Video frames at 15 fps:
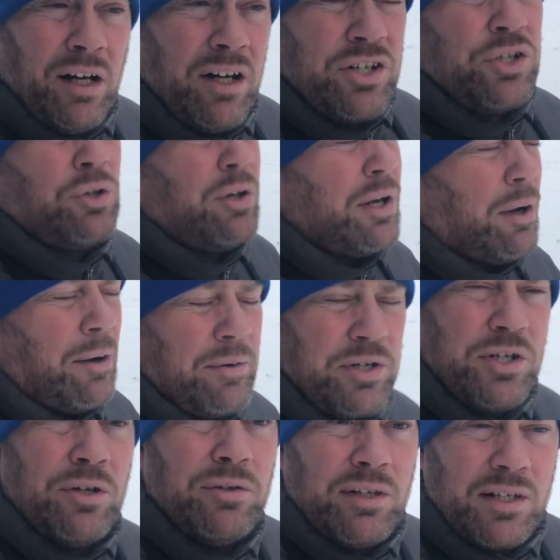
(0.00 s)
I assure you, I was
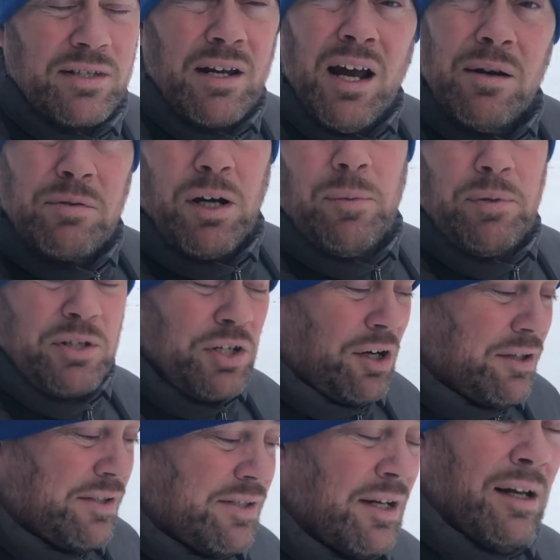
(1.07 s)
shooting the same type of
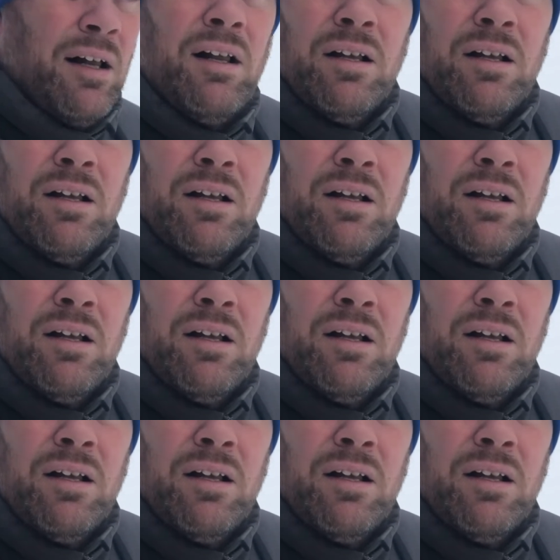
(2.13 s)
shots.